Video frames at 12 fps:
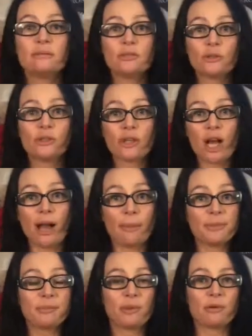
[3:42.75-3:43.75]
Do your
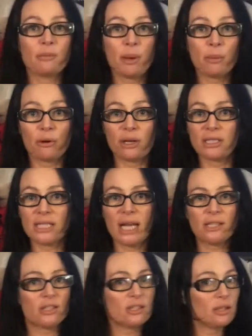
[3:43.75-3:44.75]
comps, but remember, it's not
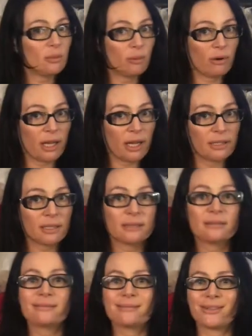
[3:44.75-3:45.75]
just the brand,
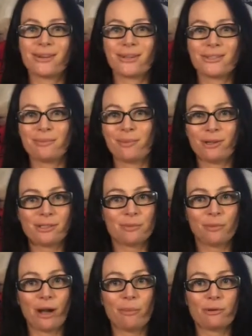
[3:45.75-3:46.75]
because there are some Boston
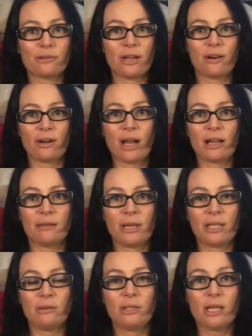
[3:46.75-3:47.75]
Propers that are not going to
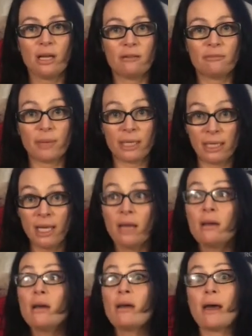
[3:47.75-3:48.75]
make you a ton of money.
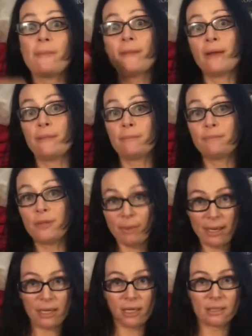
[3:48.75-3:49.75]
And then
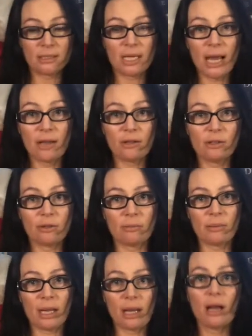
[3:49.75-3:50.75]
depending on style, you could
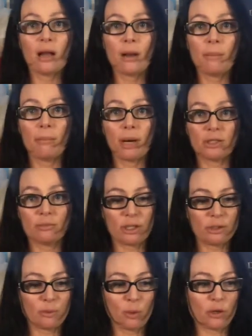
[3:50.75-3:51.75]
make much
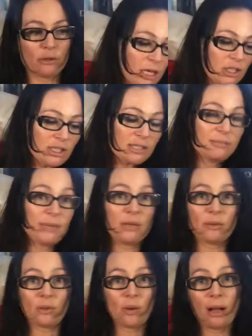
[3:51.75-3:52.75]
more. It just is made
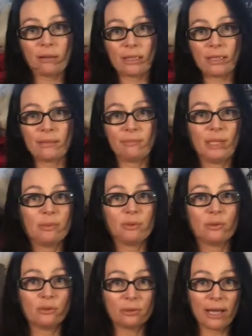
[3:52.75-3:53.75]
with quality, and people
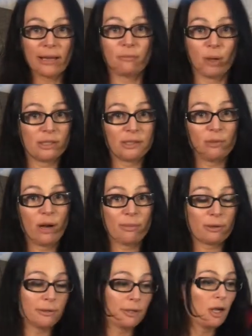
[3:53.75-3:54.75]
who like Boston
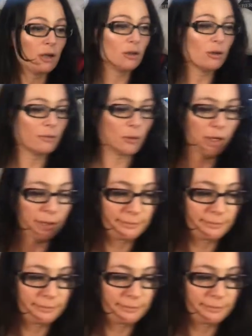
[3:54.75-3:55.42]
Proper, look for it.